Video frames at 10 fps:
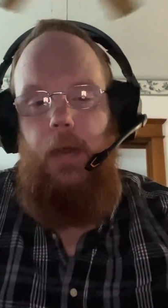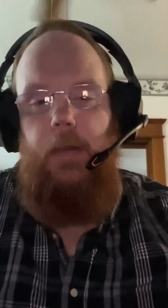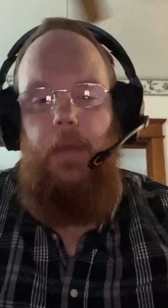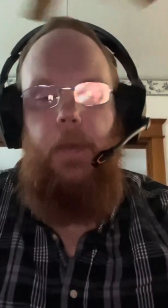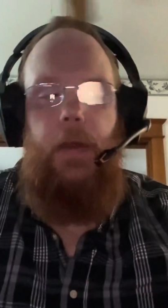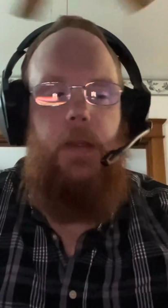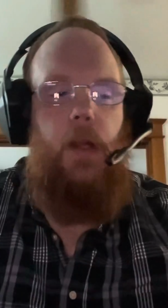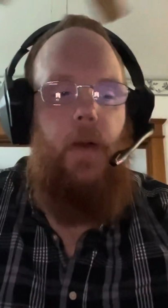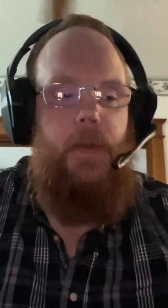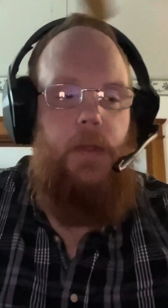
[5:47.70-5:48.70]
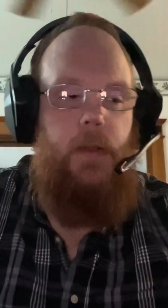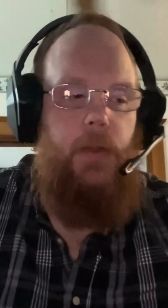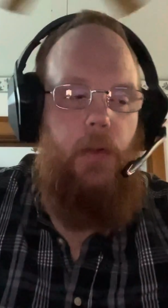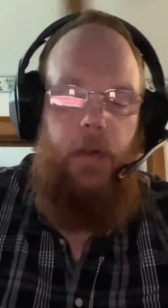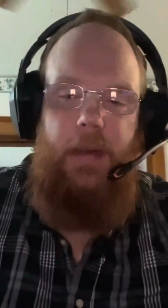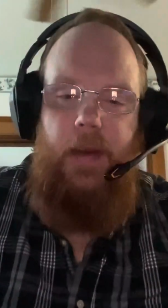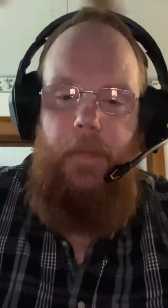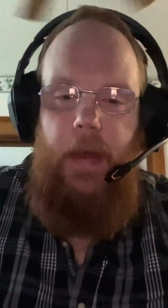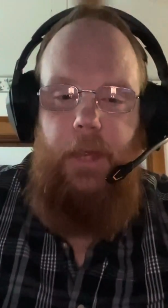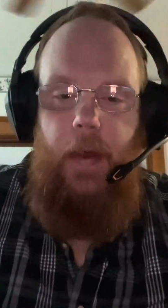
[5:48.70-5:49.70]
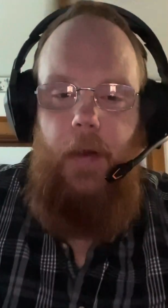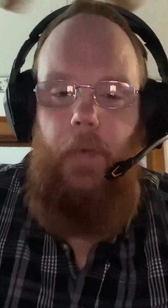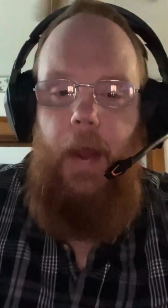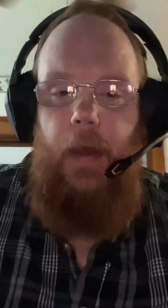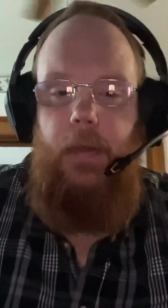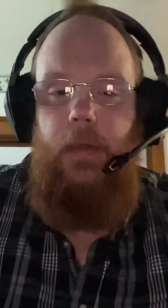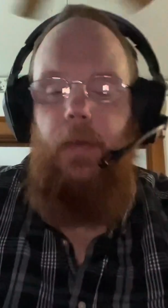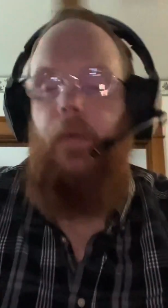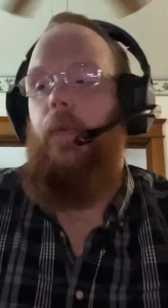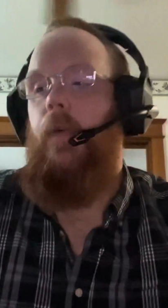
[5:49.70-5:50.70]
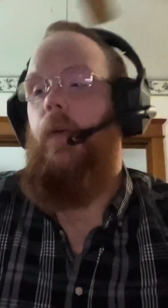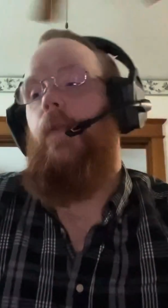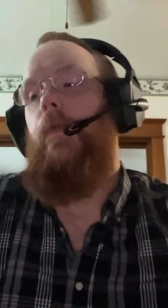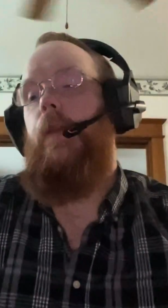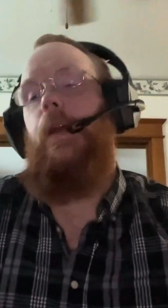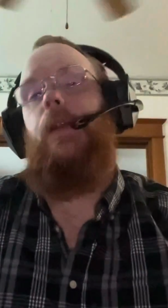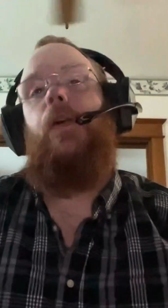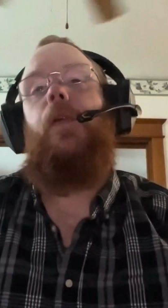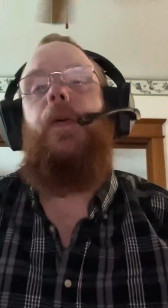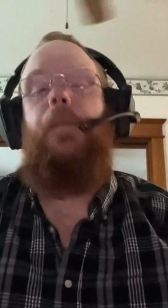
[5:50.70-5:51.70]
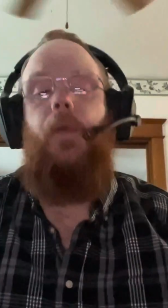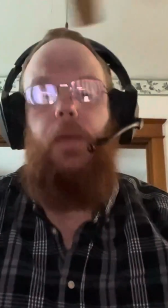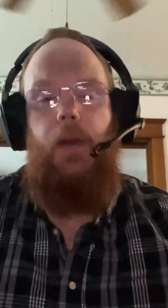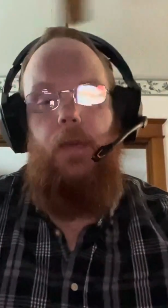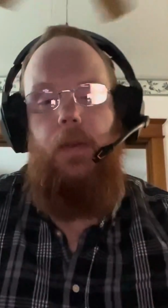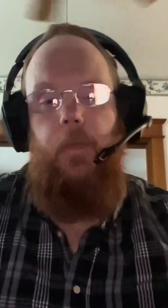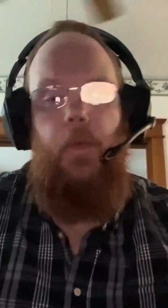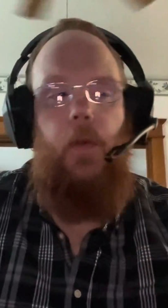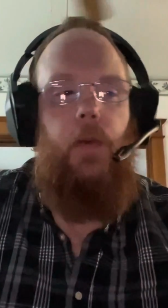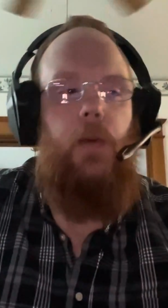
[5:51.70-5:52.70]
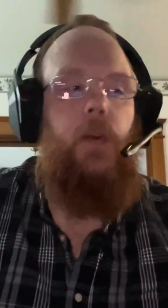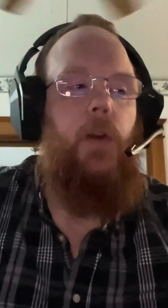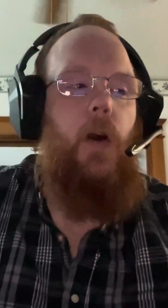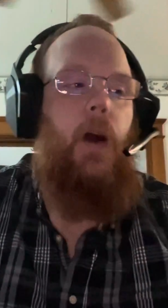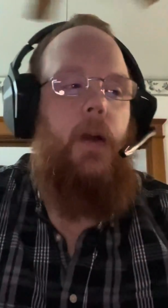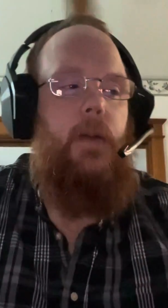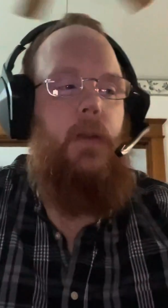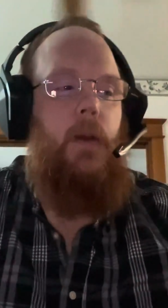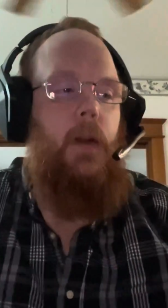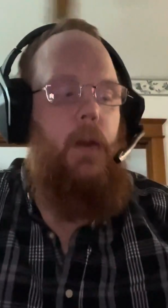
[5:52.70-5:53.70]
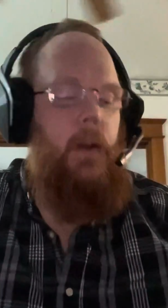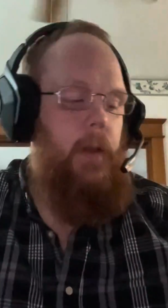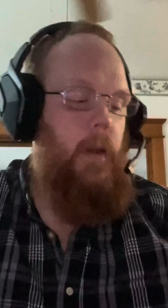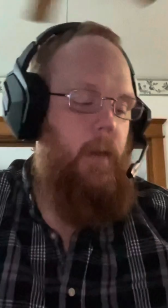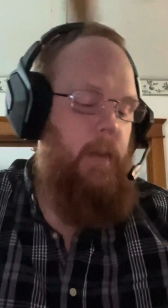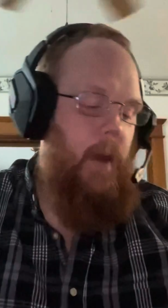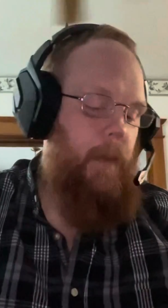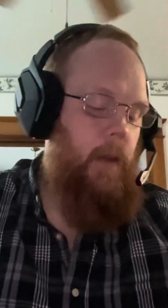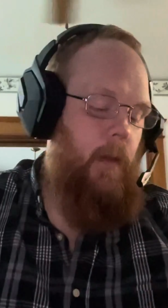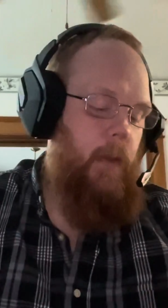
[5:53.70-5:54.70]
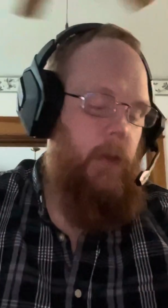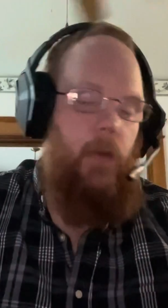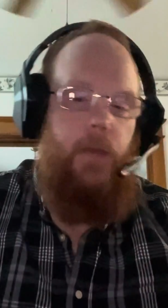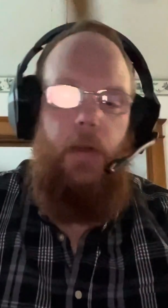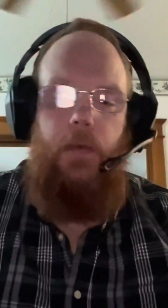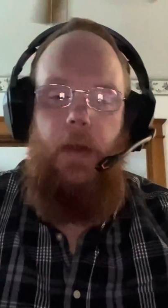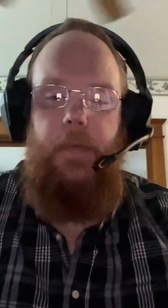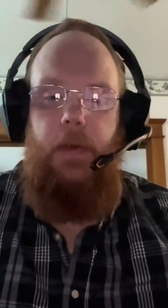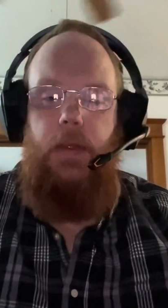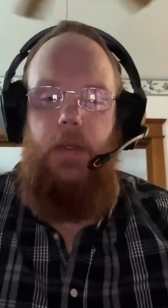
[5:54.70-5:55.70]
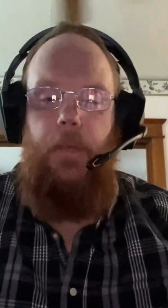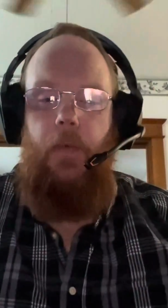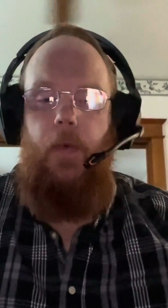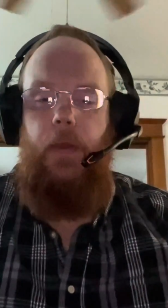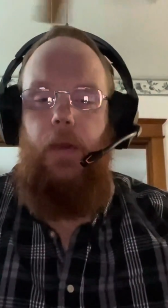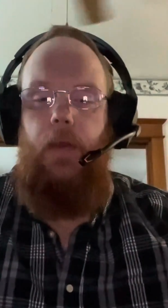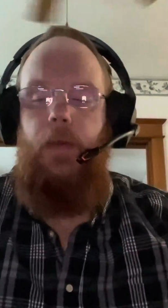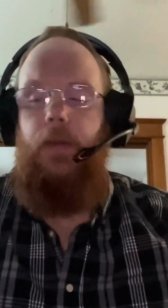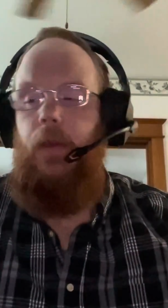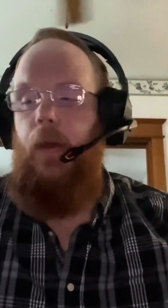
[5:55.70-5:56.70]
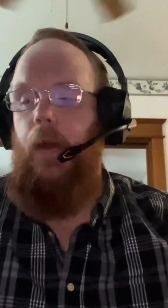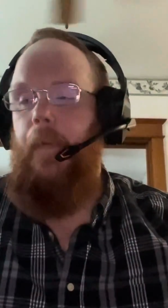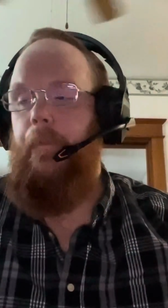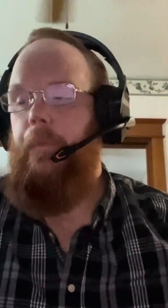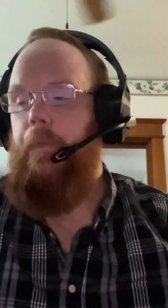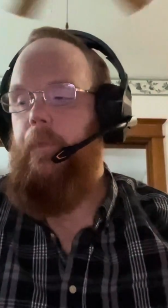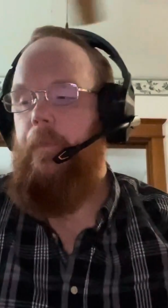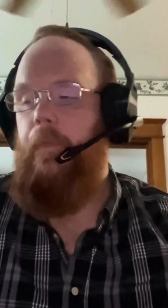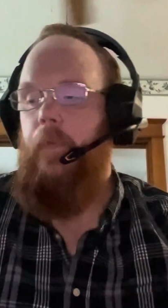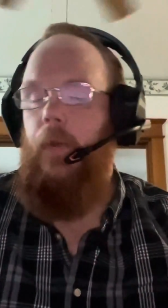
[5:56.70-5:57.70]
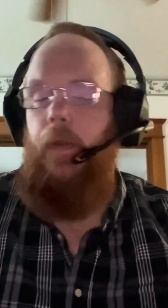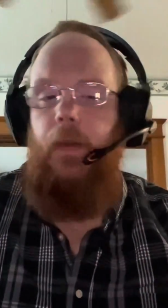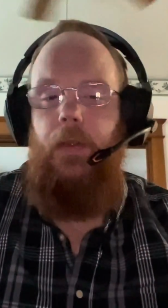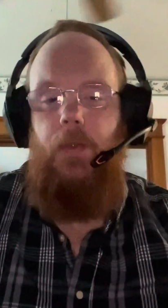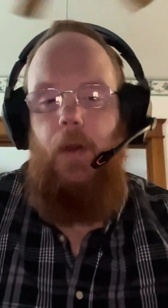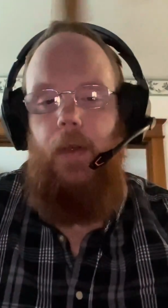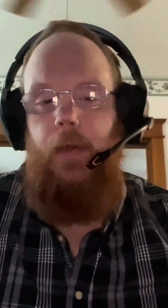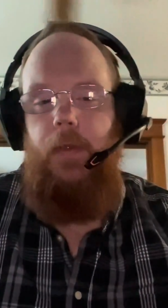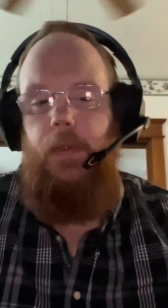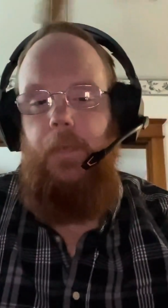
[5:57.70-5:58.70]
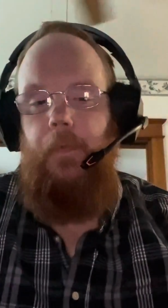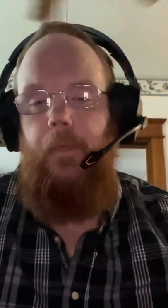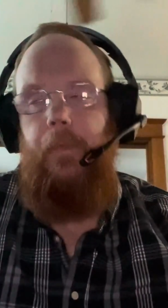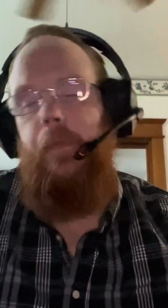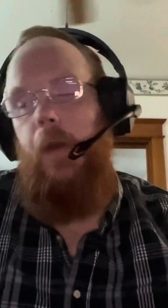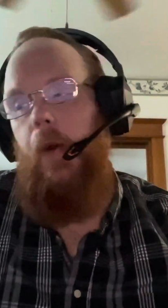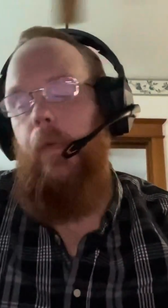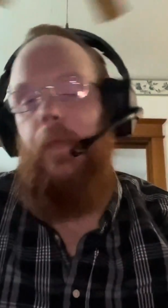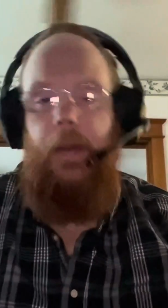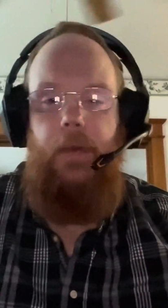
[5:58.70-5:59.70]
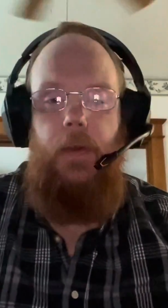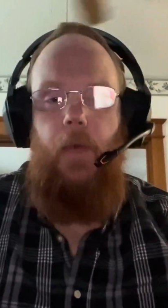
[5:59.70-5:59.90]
The police officers are not going to make that arrest when they know they're protesting for a good cause. Now, does that mean all the tow truck drivers support these truckers? No, that's not